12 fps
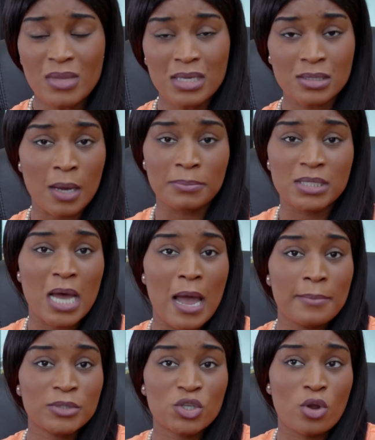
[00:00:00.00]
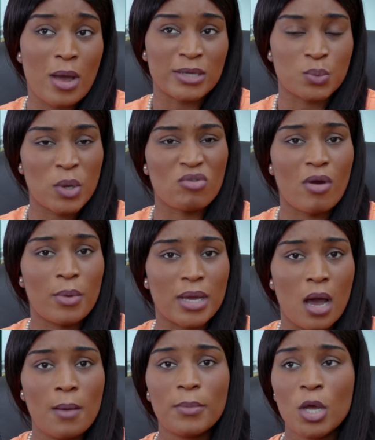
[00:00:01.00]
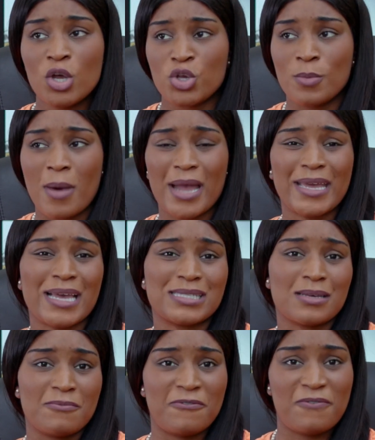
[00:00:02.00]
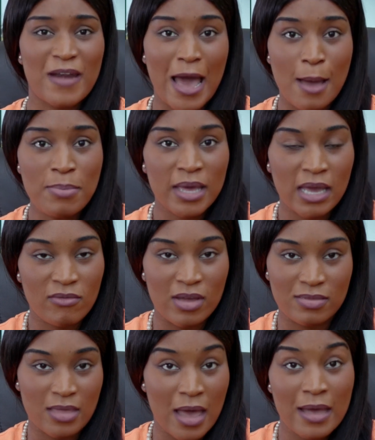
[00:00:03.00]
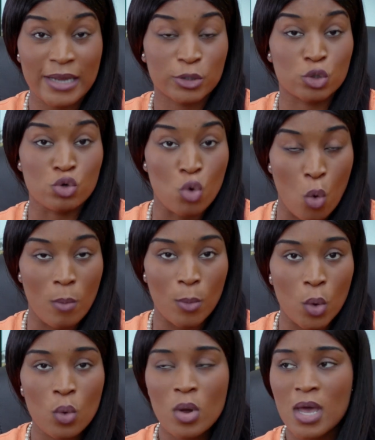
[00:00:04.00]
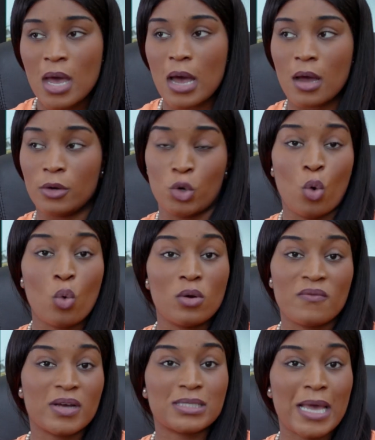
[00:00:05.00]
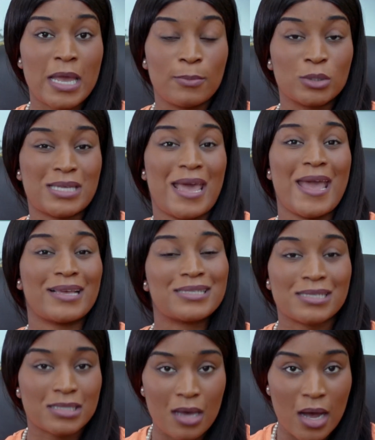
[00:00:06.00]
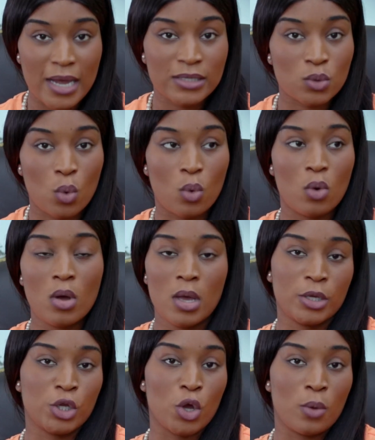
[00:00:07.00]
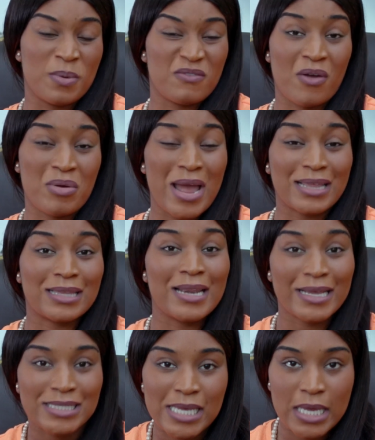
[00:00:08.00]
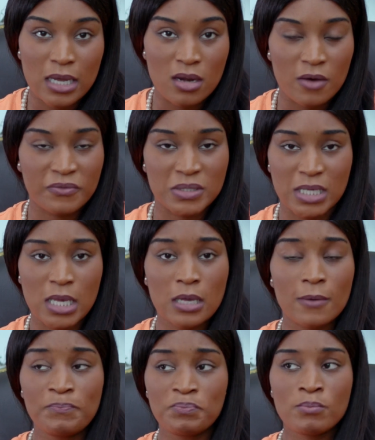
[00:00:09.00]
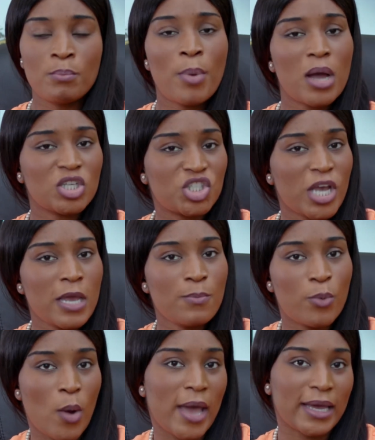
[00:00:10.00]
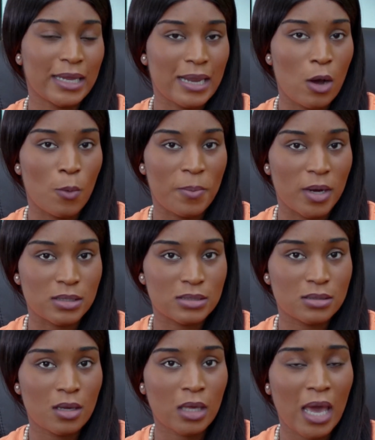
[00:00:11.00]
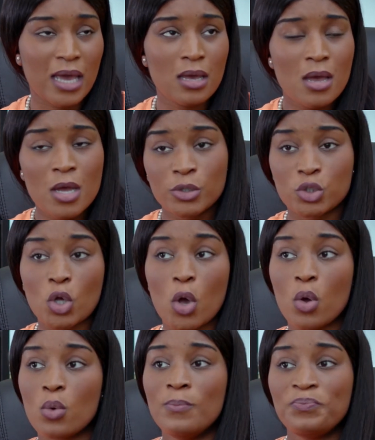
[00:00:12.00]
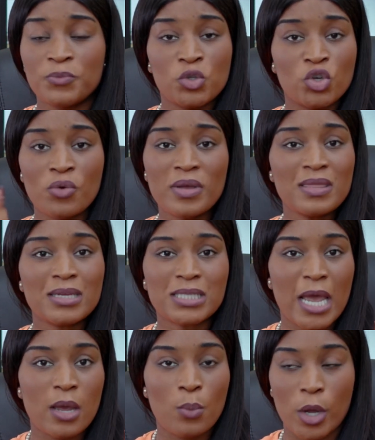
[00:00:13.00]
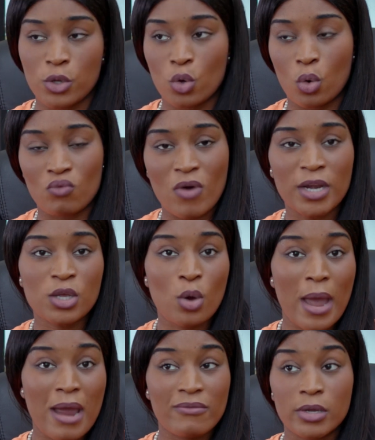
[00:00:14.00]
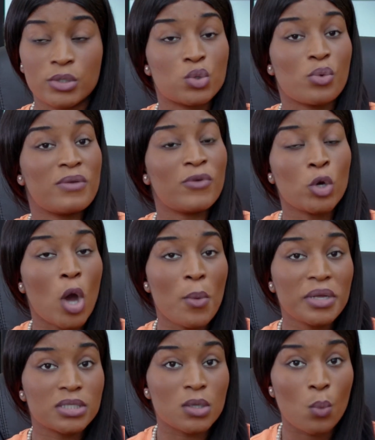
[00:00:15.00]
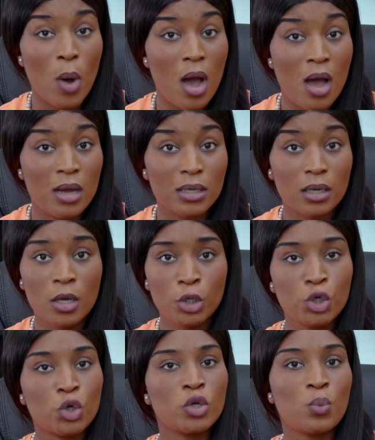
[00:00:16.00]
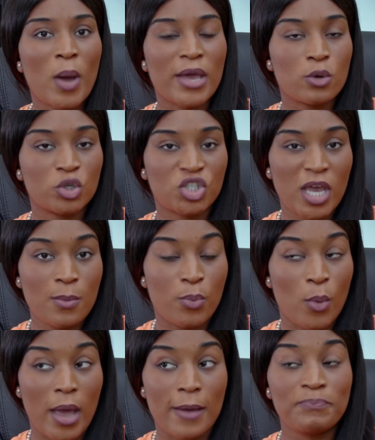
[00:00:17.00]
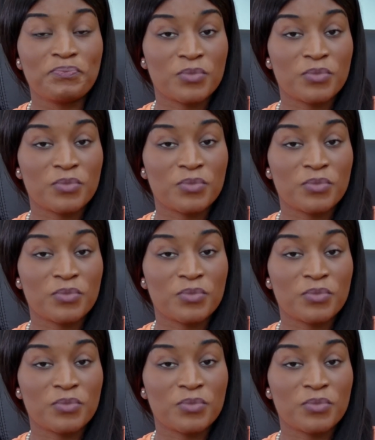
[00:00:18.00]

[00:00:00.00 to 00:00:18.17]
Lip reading: Sometimes, you know, as we're growing up, you might get some flab here and there. It's normal. Not all of us are able to exercise or, you know, be very athletic in our physique. But shapewear can help us, okay? So during the day when you're running your errands or even going to work, you could wear your shapewear.